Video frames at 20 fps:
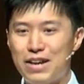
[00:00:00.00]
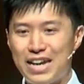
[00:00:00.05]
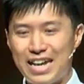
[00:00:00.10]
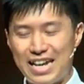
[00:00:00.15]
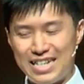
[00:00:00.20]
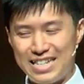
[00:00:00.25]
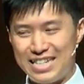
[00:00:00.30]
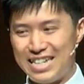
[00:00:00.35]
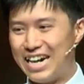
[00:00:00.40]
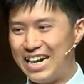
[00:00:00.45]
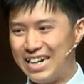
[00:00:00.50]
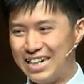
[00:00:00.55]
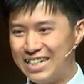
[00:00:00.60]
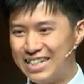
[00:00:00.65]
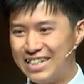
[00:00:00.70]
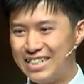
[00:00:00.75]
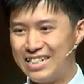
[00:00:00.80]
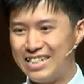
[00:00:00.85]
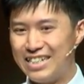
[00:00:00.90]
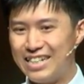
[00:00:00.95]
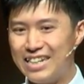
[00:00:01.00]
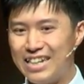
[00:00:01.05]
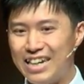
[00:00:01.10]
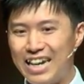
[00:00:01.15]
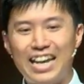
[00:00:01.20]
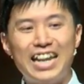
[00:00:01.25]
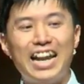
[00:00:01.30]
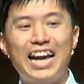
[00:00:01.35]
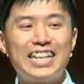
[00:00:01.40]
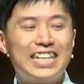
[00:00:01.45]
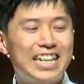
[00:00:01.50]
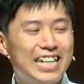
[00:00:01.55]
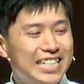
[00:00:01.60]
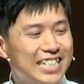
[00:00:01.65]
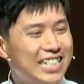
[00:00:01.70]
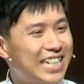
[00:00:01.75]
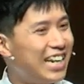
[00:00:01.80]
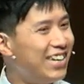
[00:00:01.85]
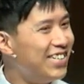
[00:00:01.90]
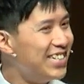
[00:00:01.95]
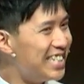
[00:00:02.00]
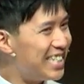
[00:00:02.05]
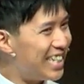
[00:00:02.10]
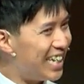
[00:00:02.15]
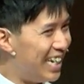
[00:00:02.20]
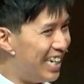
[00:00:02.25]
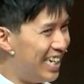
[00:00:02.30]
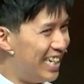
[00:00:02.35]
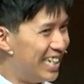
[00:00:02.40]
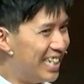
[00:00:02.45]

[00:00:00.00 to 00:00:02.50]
and young. And I can guarantee